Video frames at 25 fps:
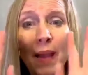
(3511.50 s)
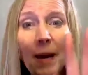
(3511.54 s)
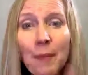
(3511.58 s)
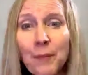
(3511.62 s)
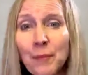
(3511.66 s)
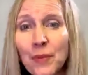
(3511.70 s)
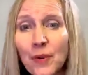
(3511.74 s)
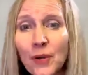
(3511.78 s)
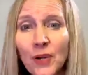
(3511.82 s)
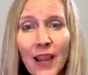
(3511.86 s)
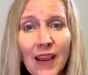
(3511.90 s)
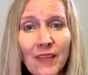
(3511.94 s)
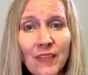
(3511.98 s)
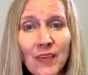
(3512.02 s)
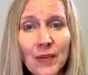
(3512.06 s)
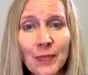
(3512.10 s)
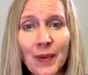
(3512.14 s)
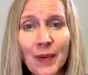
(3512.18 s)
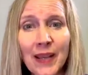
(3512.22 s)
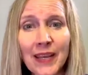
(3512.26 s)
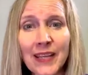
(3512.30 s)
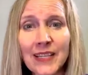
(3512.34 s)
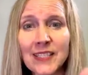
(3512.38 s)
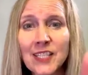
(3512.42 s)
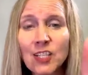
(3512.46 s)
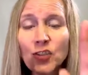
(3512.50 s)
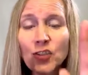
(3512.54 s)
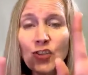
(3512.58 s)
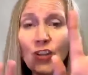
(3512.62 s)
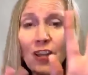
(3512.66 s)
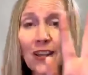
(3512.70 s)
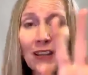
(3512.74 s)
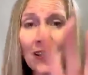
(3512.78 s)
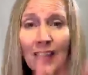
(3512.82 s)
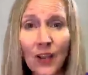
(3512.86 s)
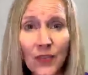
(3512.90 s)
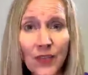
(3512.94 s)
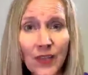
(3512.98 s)
everybody to check out
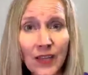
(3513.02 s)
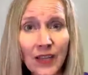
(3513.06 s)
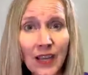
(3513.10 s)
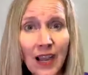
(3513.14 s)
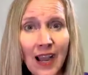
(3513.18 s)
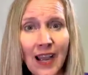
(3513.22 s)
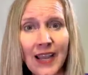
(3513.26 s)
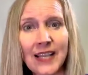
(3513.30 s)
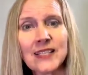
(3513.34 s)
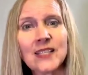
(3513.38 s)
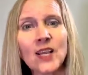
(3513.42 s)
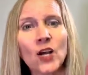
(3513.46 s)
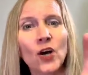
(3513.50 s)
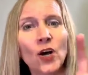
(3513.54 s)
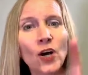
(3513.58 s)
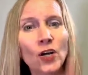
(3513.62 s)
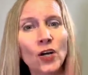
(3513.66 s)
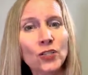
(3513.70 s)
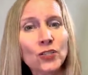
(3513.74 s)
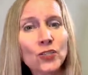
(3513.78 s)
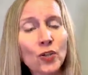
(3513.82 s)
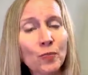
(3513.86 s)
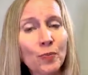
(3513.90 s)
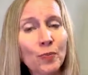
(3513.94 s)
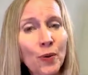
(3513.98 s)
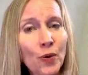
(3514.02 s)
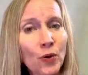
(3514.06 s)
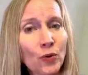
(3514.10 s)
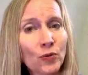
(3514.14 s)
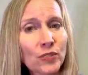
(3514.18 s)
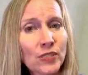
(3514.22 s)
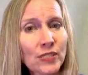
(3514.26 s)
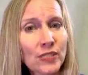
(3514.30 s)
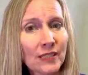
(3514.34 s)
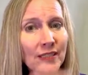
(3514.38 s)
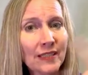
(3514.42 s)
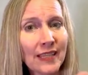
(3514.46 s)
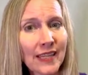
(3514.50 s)
the guides. I'll also post a
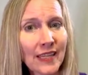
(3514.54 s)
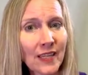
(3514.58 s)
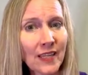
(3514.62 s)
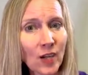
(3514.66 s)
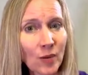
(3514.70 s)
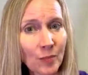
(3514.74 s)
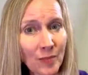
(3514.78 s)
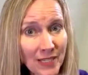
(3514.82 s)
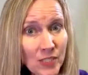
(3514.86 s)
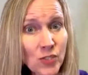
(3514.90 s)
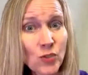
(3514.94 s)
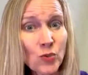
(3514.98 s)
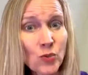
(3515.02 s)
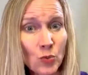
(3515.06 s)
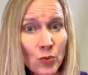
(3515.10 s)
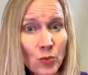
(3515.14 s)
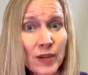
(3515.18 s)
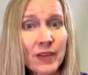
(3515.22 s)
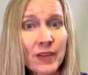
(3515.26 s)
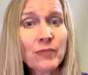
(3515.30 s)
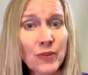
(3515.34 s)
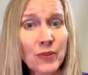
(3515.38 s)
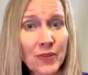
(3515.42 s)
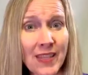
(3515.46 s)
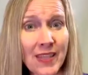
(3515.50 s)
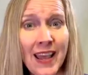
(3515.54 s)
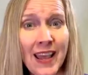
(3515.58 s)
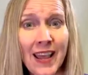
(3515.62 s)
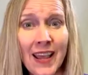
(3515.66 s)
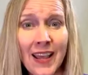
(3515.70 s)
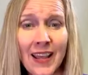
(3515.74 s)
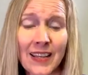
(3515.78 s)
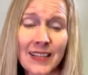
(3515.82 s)
link on my story for that.